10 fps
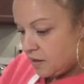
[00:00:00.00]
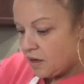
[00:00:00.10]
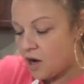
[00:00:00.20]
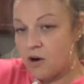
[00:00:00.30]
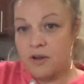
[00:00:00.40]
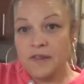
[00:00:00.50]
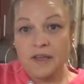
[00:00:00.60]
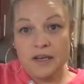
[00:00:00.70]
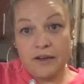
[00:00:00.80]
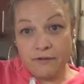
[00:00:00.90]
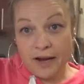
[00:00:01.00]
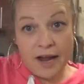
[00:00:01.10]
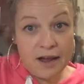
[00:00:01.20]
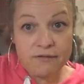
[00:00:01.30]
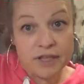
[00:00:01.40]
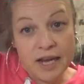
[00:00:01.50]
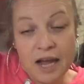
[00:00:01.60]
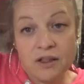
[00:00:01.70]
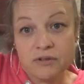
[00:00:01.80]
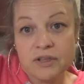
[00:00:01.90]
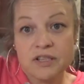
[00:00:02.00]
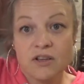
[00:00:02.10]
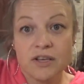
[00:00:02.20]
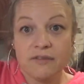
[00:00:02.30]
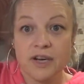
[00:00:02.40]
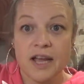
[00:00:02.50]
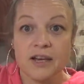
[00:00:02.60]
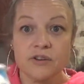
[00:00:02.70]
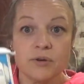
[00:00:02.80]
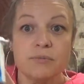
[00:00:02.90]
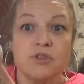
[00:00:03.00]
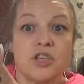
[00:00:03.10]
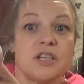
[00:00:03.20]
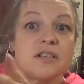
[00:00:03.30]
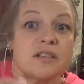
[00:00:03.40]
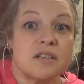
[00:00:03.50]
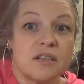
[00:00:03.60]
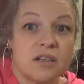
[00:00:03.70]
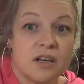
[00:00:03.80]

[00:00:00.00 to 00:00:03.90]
Oh, and then if I have the calories, I'll even add cream cheese.